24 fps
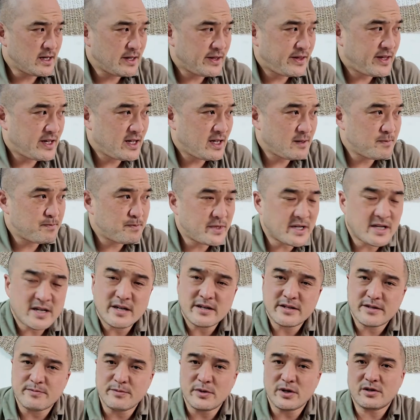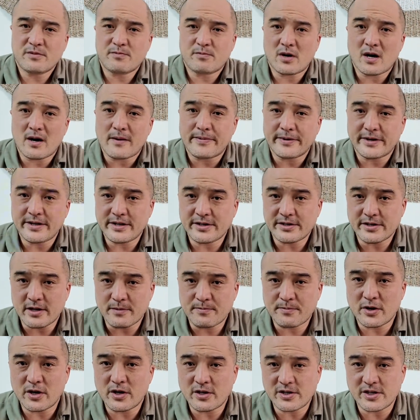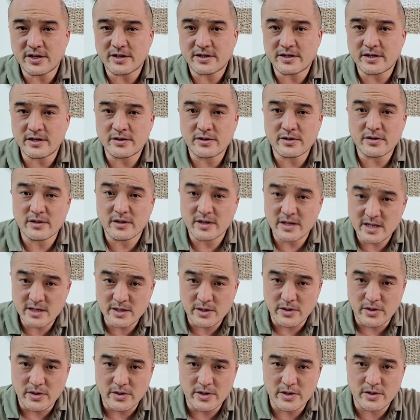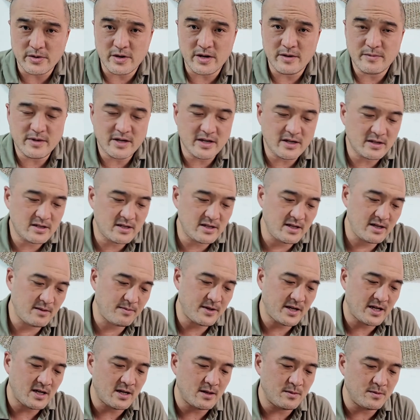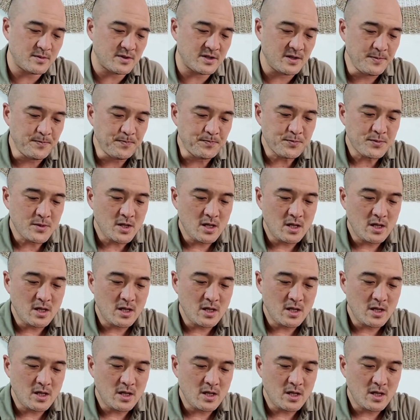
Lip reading: I think because most properties are purchased under leasehold agreements, it becomes